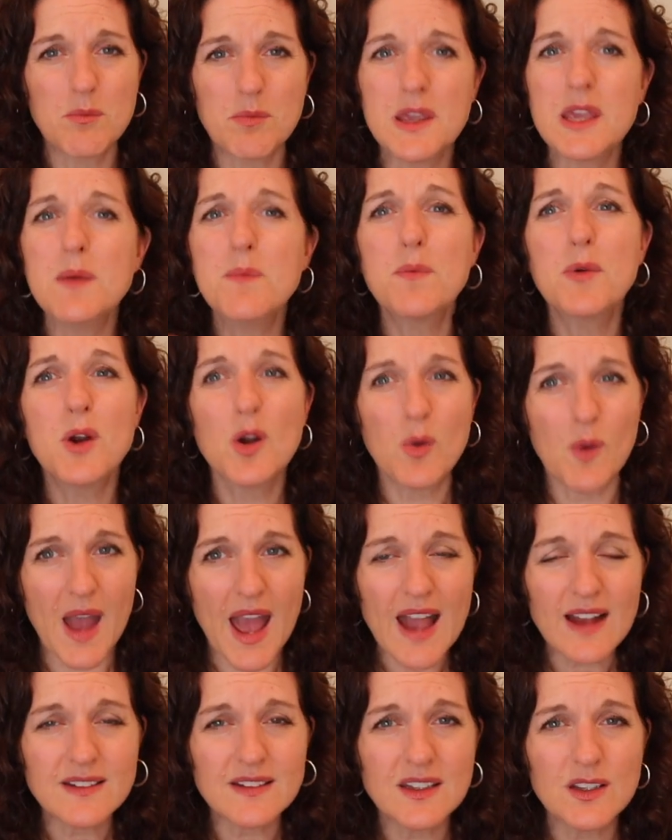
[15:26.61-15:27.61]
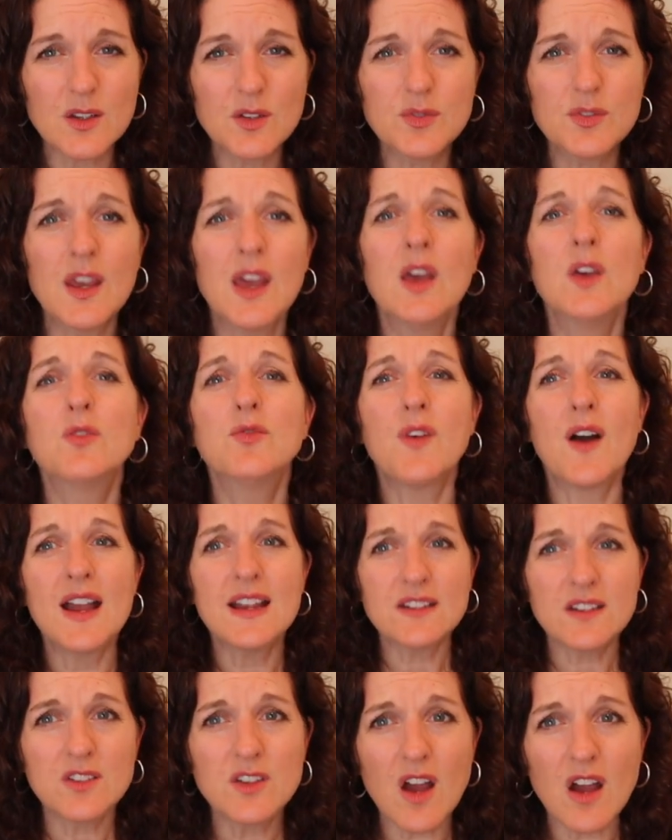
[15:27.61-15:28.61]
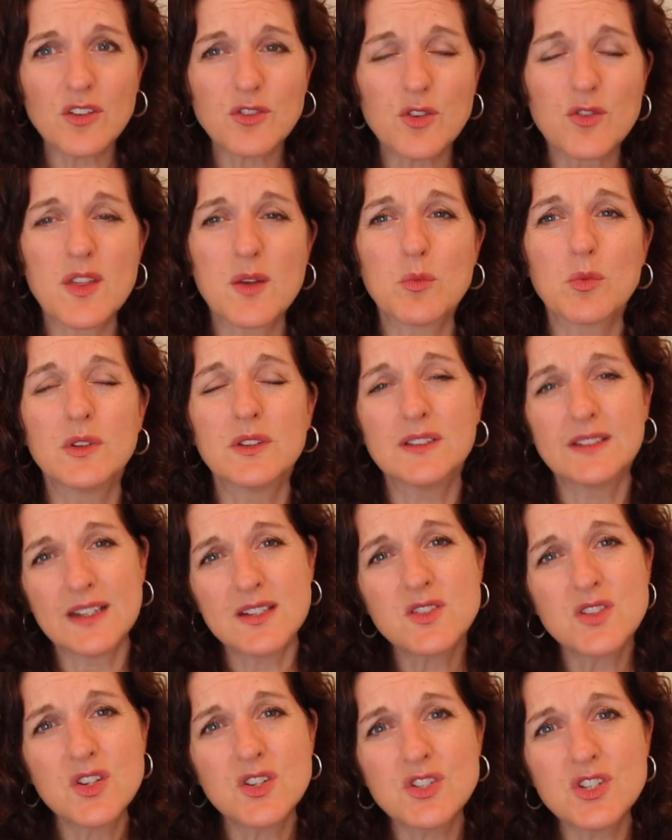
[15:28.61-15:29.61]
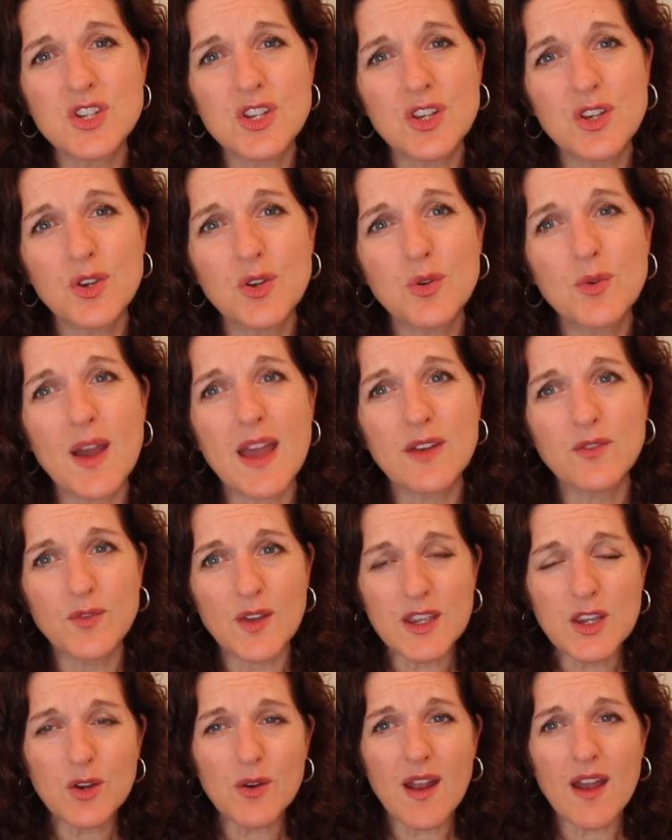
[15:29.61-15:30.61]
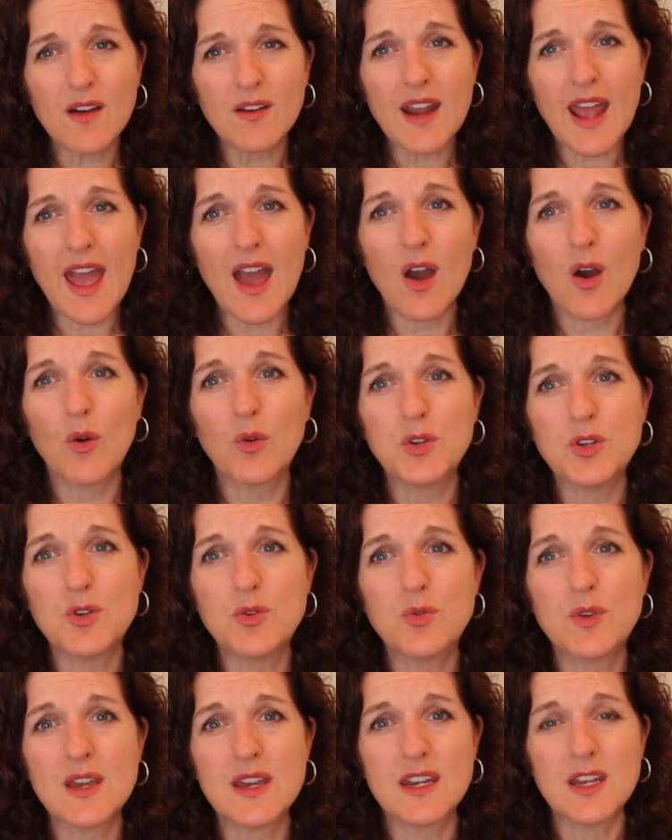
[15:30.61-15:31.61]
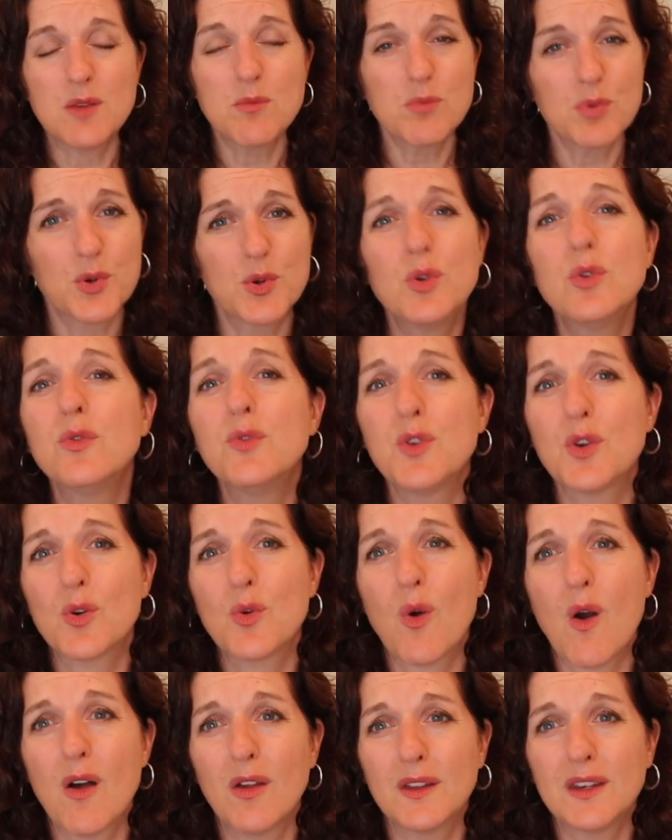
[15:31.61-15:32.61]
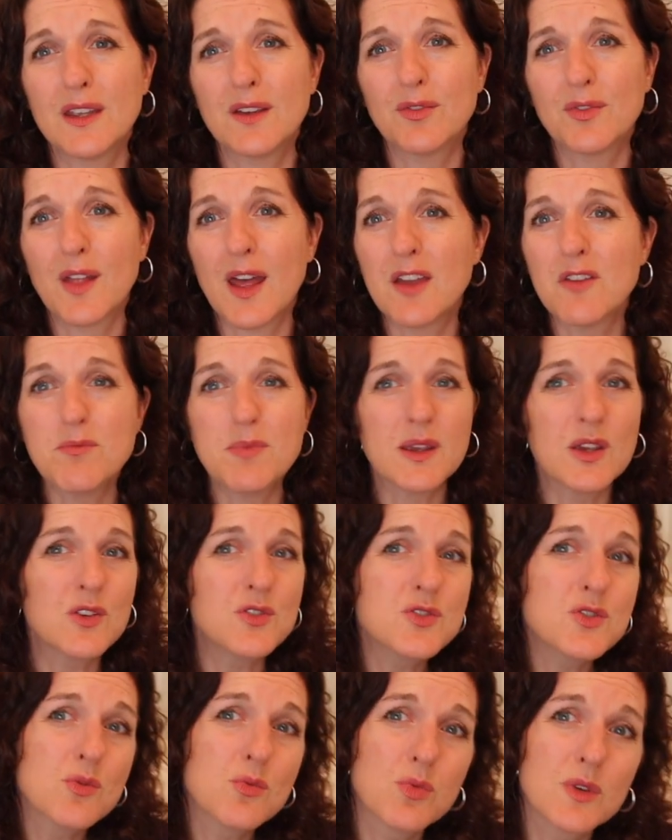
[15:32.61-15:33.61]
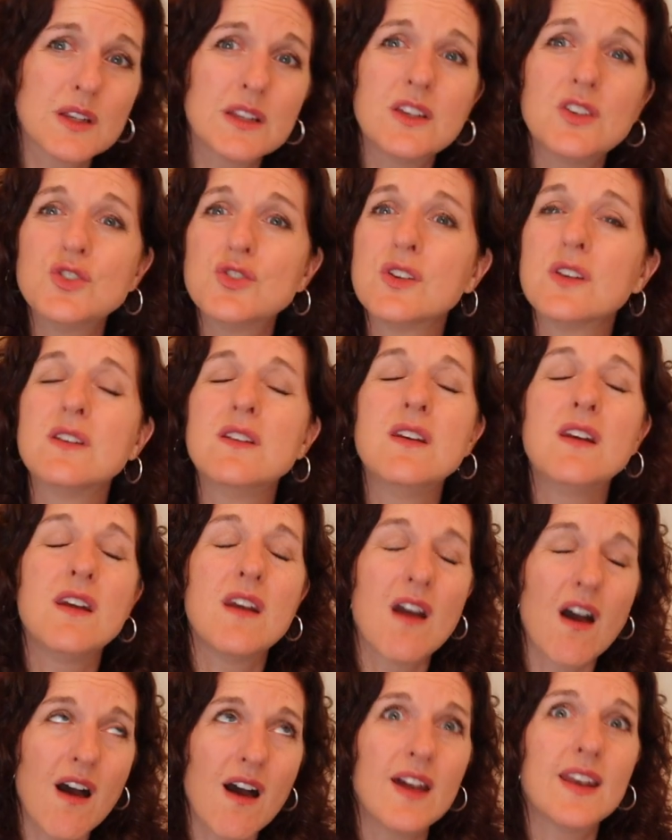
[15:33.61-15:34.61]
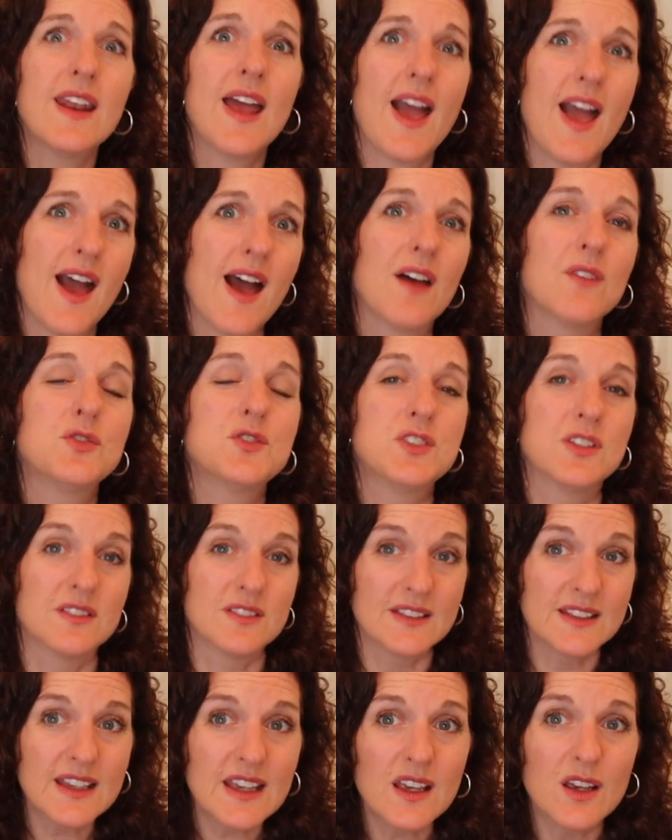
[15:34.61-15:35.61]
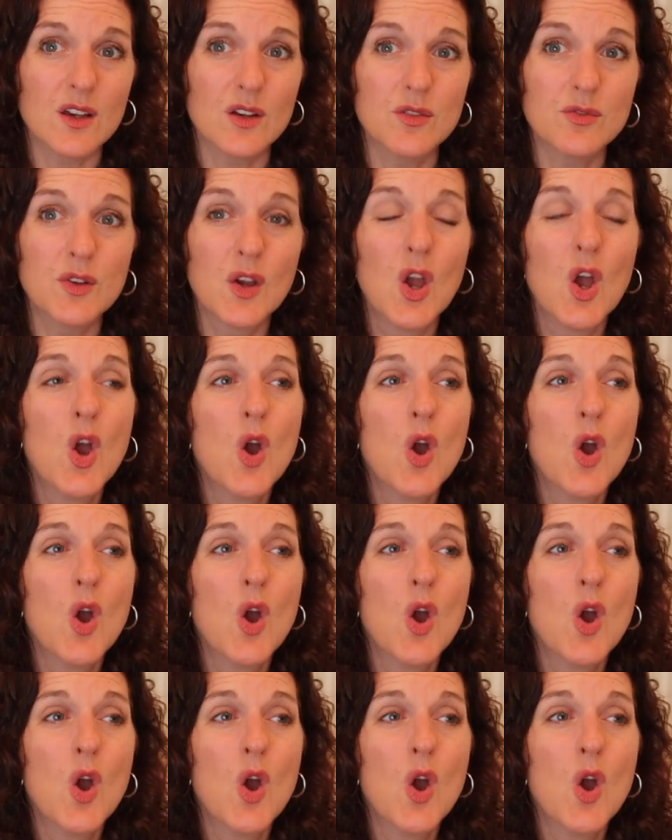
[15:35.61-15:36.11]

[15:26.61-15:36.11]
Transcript: Be proactive. Find a doctor that will listen to you and figure out how you can improve your quality of life, because you really should not have to live